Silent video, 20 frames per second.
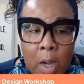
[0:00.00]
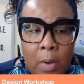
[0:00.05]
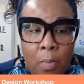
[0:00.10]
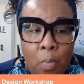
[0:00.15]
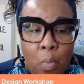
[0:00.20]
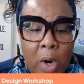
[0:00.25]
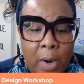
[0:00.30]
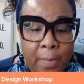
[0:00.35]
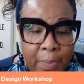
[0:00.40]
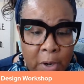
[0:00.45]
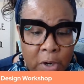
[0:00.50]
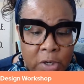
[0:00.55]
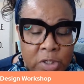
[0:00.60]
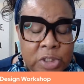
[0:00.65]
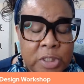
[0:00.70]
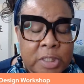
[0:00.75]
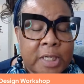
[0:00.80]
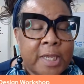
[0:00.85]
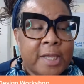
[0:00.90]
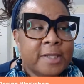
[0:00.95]
one
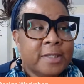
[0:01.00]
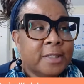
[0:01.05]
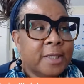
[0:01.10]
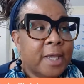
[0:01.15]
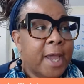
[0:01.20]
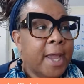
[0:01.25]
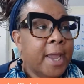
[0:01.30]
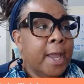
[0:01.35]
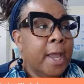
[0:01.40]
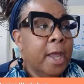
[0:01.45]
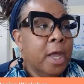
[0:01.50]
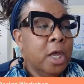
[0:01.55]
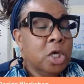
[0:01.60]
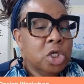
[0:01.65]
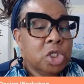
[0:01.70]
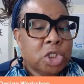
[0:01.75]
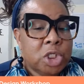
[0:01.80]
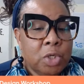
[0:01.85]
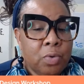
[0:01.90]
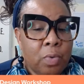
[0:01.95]
person did say
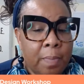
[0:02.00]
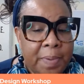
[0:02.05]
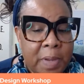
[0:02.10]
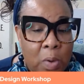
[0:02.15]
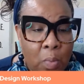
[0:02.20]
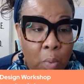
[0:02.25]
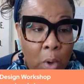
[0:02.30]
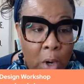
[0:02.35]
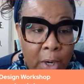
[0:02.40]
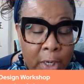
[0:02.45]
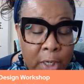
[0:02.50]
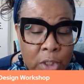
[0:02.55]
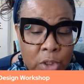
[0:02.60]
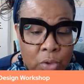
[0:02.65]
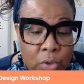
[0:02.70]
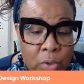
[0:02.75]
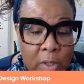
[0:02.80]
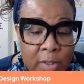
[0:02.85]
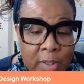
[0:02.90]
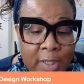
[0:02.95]
she will be working
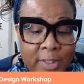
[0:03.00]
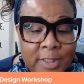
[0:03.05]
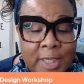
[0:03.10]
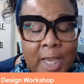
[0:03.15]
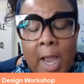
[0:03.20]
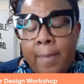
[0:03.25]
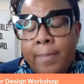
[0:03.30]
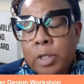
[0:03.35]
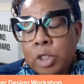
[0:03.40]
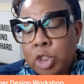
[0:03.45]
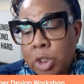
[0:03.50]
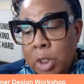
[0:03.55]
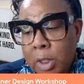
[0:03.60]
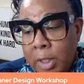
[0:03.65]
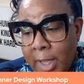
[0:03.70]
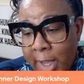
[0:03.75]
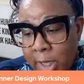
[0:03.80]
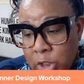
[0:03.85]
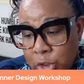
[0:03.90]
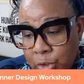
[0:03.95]
during that time, but she'll
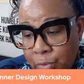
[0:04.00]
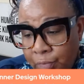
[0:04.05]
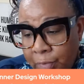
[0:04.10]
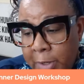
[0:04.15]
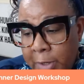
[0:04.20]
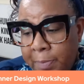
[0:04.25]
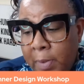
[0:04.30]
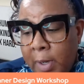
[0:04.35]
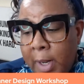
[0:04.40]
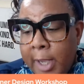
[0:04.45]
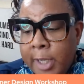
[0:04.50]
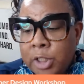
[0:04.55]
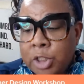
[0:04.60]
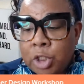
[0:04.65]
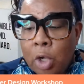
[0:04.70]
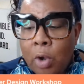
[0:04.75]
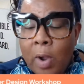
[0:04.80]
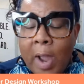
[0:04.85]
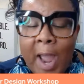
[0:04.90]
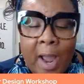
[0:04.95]
catch the replay.
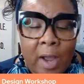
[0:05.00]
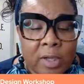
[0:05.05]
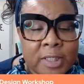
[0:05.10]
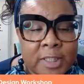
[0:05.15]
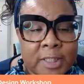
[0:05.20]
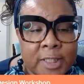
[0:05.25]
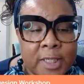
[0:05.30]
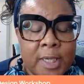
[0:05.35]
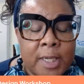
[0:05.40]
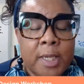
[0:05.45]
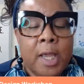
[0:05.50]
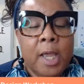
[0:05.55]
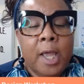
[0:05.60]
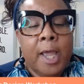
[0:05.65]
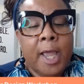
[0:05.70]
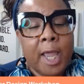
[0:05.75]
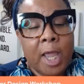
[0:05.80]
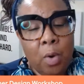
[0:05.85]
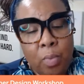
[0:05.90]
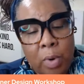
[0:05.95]
So I'll see,
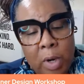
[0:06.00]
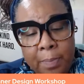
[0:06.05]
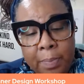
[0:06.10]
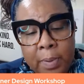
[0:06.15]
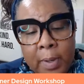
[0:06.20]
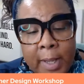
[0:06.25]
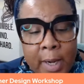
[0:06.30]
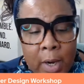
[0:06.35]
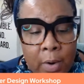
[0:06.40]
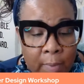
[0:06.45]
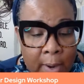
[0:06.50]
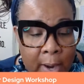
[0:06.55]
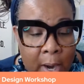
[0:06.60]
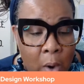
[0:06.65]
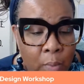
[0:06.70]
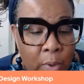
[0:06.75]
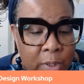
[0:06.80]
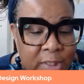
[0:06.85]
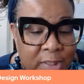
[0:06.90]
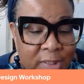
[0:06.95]
and we'll play around
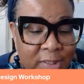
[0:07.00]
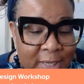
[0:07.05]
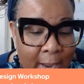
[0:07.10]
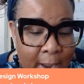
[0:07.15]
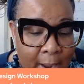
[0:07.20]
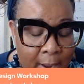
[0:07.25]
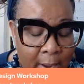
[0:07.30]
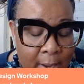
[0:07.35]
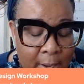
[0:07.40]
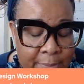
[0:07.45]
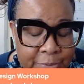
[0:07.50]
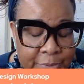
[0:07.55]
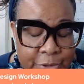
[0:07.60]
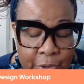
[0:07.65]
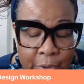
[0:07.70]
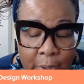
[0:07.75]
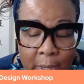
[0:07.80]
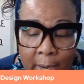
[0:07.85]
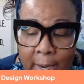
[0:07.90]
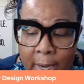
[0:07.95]
with the times.
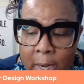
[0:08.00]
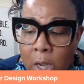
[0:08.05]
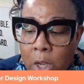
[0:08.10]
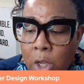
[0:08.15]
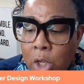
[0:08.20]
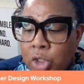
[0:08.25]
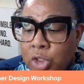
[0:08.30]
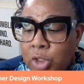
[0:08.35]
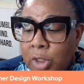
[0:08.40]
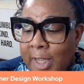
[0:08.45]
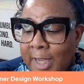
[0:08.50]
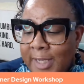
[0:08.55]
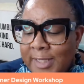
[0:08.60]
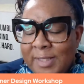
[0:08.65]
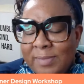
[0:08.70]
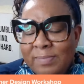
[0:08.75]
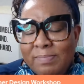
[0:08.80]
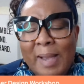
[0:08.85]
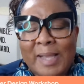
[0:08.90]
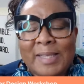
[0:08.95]
Okay. So
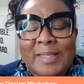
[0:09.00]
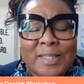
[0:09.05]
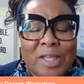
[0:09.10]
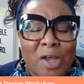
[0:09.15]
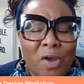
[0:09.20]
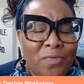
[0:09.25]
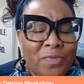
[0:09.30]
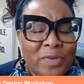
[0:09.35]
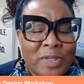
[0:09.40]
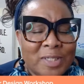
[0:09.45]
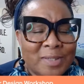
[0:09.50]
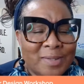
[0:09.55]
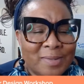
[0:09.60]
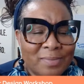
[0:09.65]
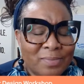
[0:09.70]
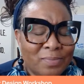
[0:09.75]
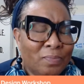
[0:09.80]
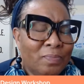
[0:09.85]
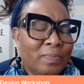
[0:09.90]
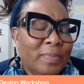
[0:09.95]
that's my selfish.
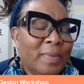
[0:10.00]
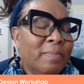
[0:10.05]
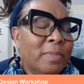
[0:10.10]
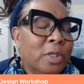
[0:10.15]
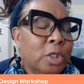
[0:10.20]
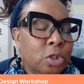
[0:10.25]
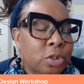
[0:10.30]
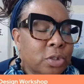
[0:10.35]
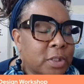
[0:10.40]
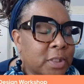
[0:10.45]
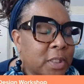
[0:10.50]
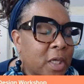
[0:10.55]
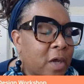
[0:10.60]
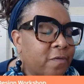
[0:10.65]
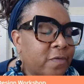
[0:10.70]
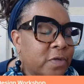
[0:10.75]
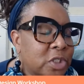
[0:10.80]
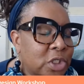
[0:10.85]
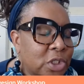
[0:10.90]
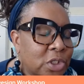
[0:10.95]
I'm a little
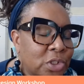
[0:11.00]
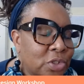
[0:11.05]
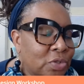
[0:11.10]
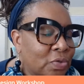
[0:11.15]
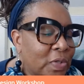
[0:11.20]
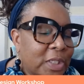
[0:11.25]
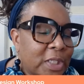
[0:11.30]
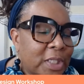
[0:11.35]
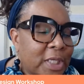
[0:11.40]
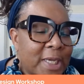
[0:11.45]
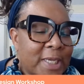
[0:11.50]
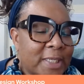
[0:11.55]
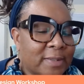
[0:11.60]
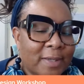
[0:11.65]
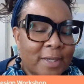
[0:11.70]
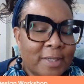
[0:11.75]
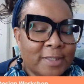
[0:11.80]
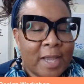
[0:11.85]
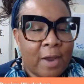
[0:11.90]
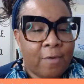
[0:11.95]
selfish in doing these
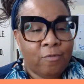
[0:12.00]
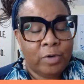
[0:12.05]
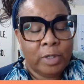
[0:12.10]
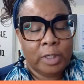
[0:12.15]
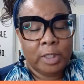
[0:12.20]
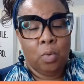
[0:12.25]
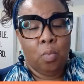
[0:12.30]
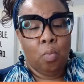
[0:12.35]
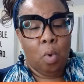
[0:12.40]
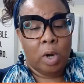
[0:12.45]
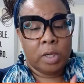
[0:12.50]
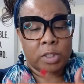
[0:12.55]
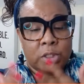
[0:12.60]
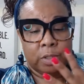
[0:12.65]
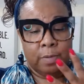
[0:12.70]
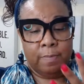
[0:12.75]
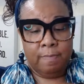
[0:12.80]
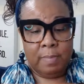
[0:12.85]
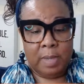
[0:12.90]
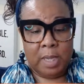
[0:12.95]
because I really want to
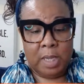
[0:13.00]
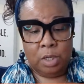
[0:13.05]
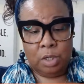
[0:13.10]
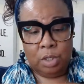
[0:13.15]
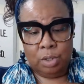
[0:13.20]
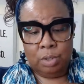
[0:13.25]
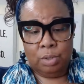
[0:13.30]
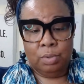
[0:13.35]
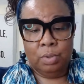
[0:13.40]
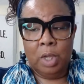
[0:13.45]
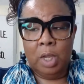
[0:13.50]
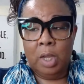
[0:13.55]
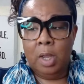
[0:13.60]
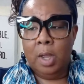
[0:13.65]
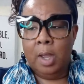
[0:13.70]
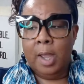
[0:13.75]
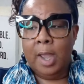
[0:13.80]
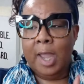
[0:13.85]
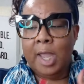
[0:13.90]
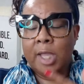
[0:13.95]
meet you
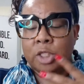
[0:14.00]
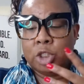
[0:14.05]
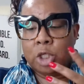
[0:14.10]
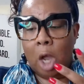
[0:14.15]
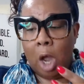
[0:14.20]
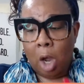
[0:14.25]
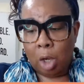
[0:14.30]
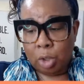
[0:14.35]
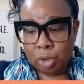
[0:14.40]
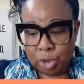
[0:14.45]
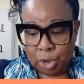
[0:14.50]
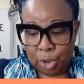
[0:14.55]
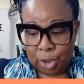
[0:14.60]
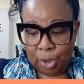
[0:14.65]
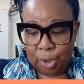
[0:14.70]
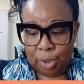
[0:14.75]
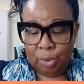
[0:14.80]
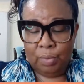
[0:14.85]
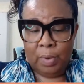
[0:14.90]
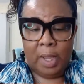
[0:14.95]
and talk to
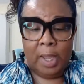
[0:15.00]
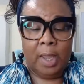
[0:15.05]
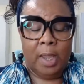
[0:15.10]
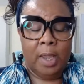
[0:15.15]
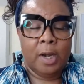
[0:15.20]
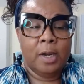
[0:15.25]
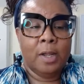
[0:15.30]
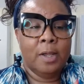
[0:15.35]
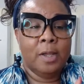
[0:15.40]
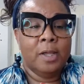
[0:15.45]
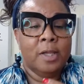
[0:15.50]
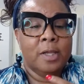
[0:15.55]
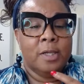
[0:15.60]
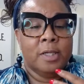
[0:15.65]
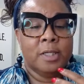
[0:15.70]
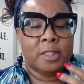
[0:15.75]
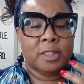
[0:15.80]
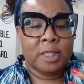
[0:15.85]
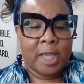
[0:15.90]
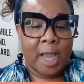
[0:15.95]
you and
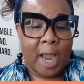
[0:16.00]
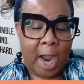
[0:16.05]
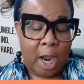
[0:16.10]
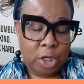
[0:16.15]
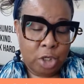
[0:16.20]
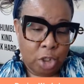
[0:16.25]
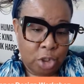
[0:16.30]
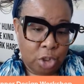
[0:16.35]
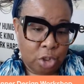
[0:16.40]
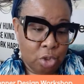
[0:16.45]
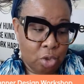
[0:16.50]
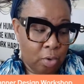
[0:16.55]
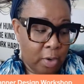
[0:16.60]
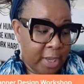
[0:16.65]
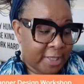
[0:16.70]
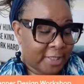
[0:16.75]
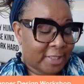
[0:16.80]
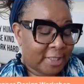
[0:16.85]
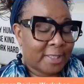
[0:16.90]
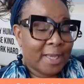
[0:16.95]
see how you're doing
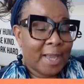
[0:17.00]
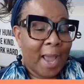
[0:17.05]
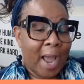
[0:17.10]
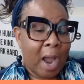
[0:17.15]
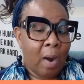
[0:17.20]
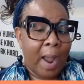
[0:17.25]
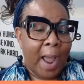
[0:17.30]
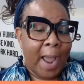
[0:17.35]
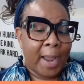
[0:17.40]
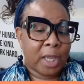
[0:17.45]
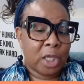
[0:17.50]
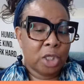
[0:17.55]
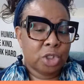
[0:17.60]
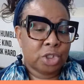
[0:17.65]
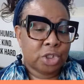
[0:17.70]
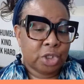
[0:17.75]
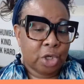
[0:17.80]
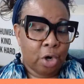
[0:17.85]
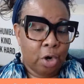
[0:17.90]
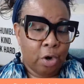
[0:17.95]
and see how I can
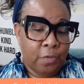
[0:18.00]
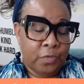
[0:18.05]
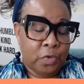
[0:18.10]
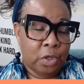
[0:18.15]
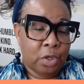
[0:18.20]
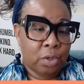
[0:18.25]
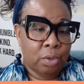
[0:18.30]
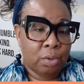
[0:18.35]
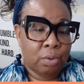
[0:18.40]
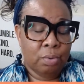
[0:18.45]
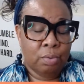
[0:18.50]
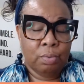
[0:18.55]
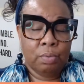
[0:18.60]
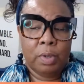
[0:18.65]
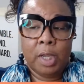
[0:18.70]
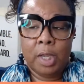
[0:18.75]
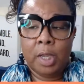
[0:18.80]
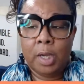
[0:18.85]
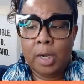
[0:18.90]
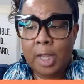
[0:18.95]
serve you
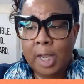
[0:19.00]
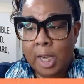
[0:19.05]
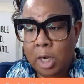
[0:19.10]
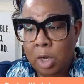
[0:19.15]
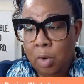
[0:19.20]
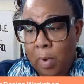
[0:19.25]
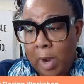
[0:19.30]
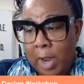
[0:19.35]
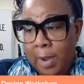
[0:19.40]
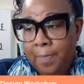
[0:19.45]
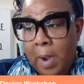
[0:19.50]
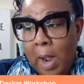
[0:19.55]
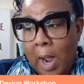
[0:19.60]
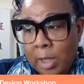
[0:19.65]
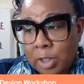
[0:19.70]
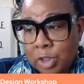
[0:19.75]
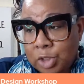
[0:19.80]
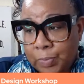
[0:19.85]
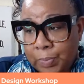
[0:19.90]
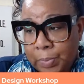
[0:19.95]
in any way
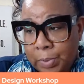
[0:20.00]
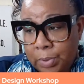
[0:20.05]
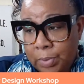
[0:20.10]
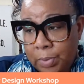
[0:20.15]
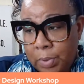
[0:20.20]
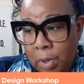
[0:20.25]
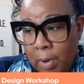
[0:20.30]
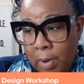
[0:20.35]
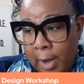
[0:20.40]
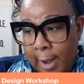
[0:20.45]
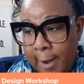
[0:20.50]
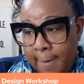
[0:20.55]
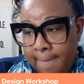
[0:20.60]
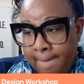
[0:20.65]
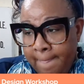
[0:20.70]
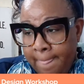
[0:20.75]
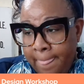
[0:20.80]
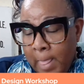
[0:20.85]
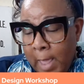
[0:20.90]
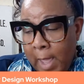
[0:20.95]
possible. Okay.
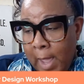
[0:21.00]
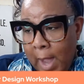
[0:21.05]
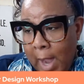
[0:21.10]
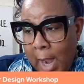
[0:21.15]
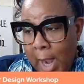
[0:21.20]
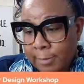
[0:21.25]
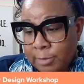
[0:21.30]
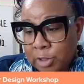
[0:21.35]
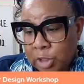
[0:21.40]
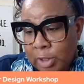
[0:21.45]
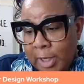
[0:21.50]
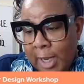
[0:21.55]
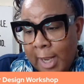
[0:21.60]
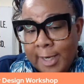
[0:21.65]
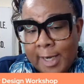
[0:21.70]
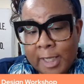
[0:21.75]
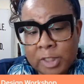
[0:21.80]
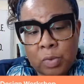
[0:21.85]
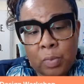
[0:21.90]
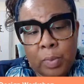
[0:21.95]
So yeah,
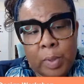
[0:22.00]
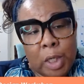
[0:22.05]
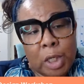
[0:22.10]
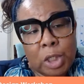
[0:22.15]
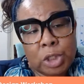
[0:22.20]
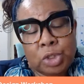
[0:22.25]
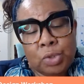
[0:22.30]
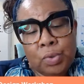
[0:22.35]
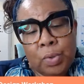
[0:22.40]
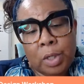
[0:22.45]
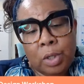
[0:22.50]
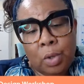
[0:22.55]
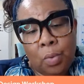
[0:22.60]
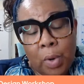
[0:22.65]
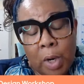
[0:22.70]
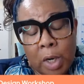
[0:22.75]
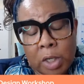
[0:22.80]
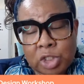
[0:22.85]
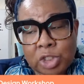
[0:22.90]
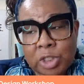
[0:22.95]
that's what we're going to do in the
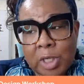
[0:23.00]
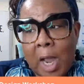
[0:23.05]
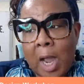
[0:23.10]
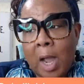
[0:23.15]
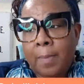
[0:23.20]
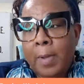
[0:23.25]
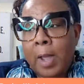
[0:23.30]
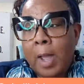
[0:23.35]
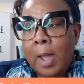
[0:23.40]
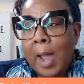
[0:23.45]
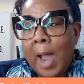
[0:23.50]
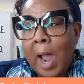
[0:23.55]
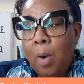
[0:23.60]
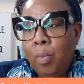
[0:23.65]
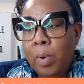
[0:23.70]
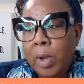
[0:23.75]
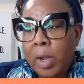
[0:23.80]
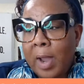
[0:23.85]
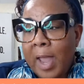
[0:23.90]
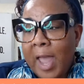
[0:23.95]
workshop. I
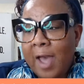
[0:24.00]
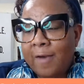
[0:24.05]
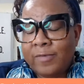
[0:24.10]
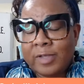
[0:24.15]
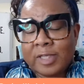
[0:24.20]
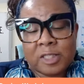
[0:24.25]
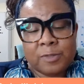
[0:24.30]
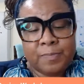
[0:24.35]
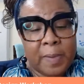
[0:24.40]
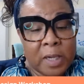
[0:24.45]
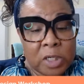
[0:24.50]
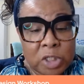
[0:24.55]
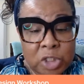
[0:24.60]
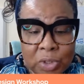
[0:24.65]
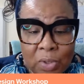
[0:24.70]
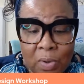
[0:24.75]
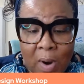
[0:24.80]
will have a special